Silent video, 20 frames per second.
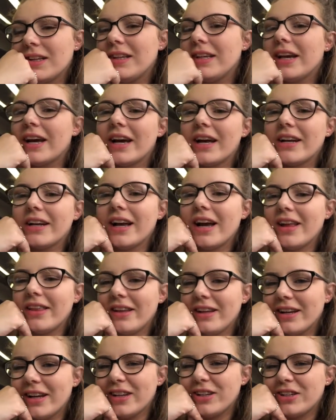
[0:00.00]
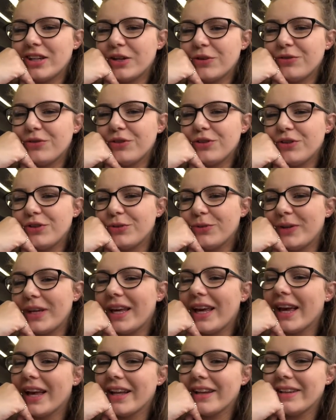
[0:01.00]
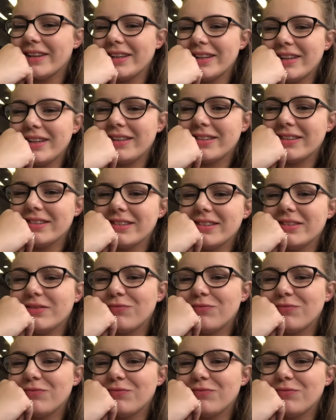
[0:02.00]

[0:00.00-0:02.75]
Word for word: Yeah, and I think next year we'll do the weekend because